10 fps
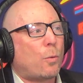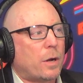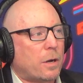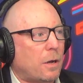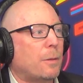
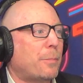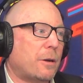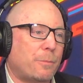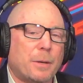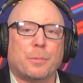We're all
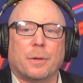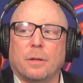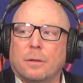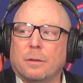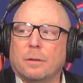better
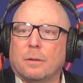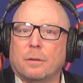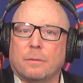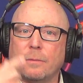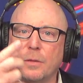people.
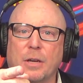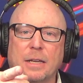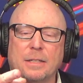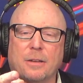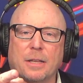You
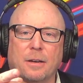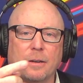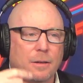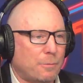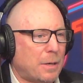guys out
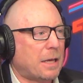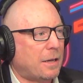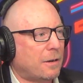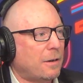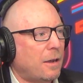there, me
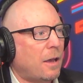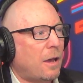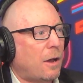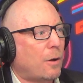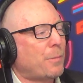here,
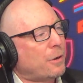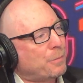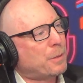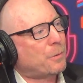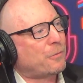are
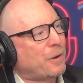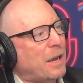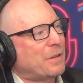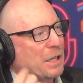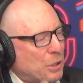better people for
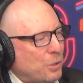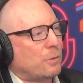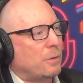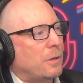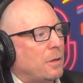having
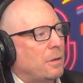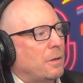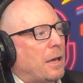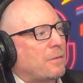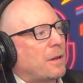you
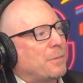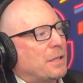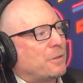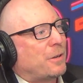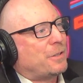have come
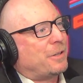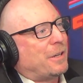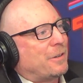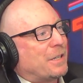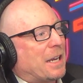into our
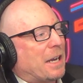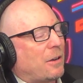studio today.